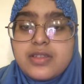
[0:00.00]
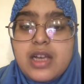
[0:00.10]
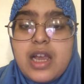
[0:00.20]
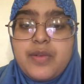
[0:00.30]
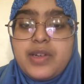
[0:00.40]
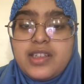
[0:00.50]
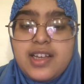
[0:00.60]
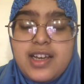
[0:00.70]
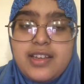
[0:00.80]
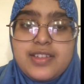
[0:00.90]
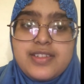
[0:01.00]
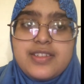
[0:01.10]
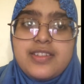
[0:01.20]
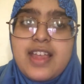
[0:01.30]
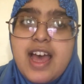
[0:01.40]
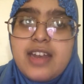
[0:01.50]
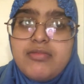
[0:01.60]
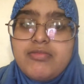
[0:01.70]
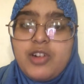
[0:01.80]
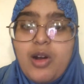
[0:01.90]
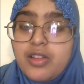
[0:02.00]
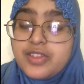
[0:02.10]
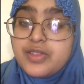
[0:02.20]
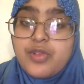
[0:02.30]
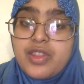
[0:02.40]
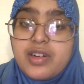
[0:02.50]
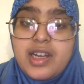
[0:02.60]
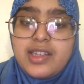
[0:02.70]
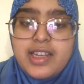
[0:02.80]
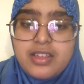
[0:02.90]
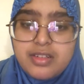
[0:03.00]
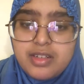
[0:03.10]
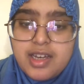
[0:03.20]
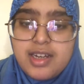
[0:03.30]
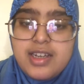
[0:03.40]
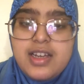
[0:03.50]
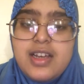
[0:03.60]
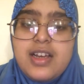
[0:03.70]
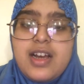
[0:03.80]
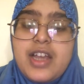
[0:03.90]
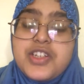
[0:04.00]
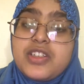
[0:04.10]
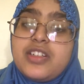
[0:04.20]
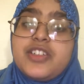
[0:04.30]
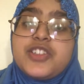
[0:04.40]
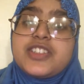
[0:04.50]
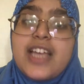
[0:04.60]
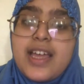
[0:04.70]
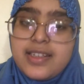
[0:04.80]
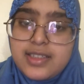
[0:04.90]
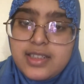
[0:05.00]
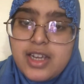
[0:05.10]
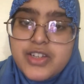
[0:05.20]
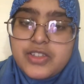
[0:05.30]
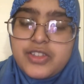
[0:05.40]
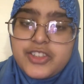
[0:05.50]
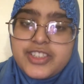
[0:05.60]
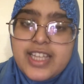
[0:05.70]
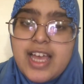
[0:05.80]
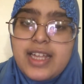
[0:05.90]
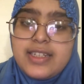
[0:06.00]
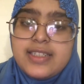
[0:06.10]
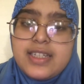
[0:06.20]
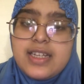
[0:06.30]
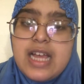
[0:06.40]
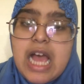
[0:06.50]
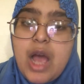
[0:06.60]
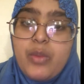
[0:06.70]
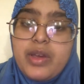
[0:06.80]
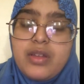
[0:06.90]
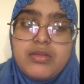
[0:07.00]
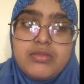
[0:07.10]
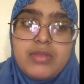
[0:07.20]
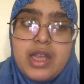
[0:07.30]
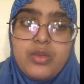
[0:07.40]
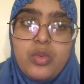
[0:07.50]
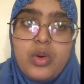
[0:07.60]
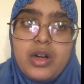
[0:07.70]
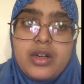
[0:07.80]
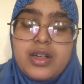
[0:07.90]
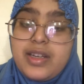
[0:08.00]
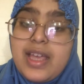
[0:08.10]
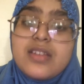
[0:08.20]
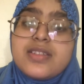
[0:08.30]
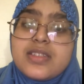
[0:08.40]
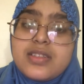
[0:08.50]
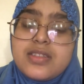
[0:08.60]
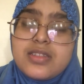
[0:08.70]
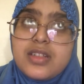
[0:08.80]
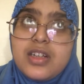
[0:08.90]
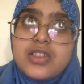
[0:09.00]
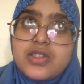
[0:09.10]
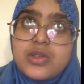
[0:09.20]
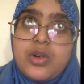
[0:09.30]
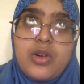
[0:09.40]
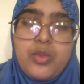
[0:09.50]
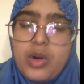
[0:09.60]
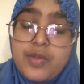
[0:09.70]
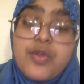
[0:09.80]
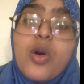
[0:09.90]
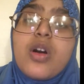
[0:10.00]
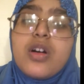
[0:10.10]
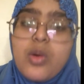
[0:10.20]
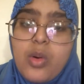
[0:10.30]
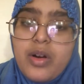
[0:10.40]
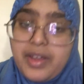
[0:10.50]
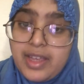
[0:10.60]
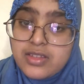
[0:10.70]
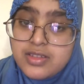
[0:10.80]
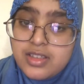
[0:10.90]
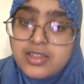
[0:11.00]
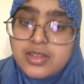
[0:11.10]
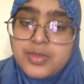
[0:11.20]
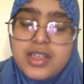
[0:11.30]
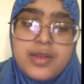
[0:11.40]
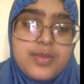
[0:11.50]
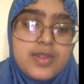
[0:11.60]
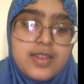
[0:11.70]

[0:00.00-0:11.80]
I realize that regardless of whether I like it or not, I should understand it. I should understand how it might work against us, or work for or against us sometimes.